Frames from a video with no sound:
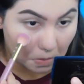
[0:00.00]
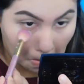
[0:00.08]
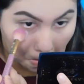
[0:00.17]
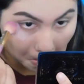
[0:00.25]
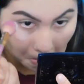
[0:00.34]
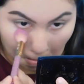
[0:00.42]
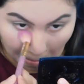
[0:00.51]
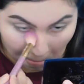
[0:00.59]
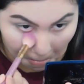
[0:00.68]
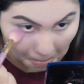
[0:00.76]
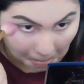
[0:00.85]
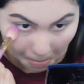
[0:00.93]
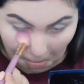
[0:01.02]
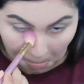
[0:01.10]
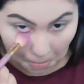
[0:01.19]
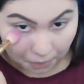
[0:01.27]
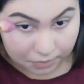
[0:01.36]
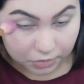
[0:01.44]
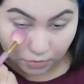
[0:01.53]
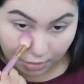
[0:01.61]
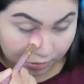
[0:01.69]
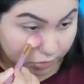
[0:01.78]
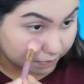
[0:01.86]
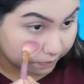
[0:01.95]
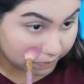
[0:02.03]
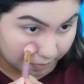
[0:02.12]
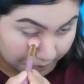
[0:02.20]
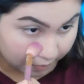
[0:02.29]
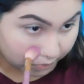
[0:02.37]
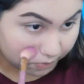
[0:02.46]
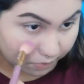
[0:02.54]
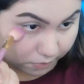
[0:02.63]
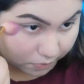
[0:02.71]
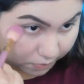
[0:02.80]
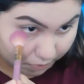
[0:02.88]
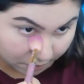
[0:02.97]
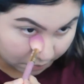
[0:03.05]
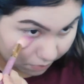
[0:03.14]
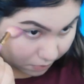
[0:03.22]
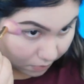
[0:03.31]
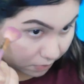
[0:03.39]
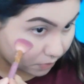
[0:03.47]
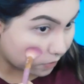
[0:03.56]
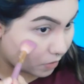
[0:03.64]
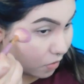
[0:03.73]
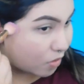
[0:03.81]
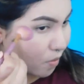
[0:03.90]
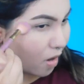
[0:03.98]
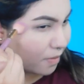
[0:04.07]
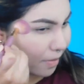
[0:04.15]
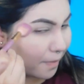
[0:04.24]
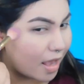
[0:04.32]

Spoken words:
my nose, around my mouth area, and my